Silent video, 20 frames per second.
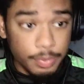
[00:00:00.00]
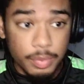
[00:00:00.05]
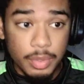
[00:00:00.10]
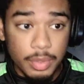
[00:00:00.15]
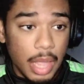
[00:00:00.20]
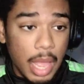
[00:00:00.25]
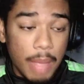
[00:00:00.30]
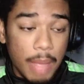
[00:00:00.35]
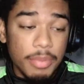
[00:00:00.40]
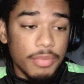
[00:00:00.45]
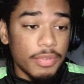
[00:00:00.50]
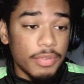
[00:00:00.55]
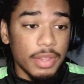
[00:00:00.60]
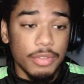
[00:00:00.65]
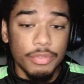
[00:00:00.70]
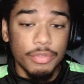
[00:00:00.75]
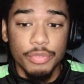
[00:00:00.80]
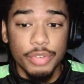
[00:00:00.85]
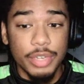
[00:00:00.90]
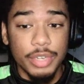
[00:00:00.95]
I be
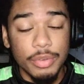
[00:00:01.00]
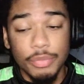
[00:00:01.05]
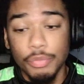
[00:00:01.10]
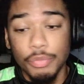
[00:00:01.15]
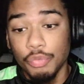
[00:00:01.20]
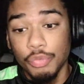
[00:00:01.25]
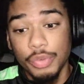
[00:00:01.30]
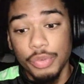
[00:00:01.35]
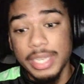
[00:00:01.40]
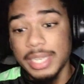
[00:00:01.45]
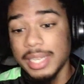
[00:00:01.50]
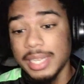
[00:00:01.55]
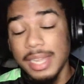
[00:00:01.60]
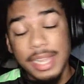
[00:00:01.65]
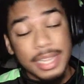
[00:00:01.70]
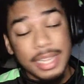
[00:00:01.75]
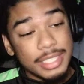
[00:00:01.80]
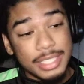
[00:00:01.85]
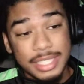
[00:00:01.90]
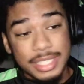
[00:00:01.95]
feeling
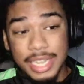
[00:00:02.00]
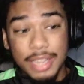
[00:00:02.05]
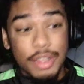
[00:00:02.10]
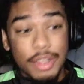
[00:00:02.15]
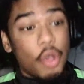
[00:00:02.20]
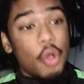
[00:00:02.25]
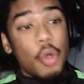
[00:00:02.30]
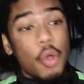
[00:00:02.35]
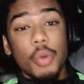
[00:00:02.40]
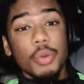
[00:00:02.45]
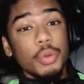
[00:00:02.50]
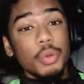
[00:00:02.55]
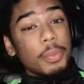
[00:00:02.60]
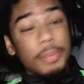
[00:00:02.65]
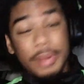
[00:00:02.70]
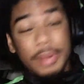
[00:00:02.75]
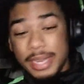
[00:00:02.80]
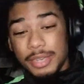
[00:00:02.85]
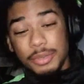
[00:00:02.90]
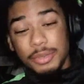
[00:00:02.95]
just like a whole new
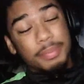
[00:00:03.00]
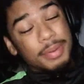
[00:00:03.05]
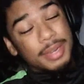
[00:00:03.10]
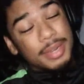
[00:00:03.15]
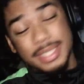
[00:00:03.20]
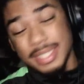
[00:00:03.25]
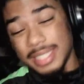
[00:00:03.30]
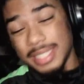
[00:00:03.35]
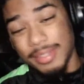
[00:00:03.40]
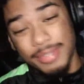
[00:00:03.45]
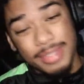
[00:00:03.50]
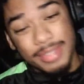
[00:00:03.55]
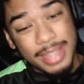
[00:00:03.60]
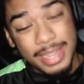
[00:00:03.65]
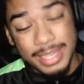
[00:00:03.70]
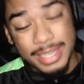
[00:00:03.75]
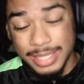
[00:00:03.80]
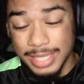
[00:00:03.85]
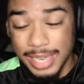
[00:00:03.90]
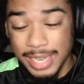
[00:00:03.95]
brand new person after that
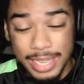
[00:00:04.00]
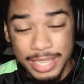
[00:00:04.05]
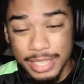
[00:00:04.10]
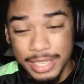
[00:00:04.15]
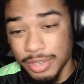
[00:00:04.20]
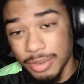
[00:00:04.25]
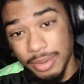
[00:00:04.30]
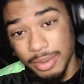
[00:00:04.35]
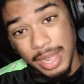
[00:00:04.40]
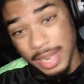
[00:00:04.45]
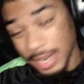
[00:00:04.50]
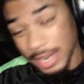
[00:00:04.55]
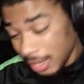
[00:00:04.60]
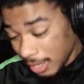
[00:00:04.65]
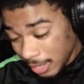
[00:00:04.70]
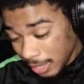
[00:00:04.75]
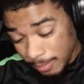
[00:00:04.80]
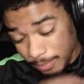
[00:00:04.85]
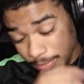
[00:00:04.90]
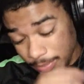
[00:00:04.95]
shit. I ain't gonna lie.
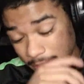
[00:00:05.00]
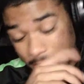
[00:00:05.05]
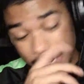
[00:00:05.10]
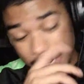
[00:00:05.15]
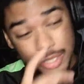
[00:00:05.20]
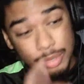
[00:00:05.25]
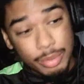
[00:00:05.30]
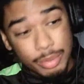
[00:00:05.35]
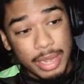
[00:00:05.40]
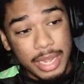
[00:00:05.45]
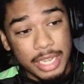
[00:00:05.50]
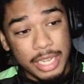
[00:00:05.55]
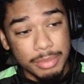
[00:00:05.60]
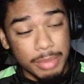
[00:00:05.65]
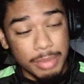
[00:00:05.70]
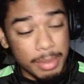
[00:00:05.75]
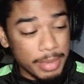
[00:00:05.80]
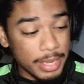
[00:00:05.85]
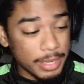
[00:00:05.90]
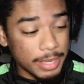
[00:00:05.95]
That to you guys, my
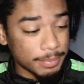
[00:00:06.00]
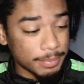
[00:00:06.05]
bad.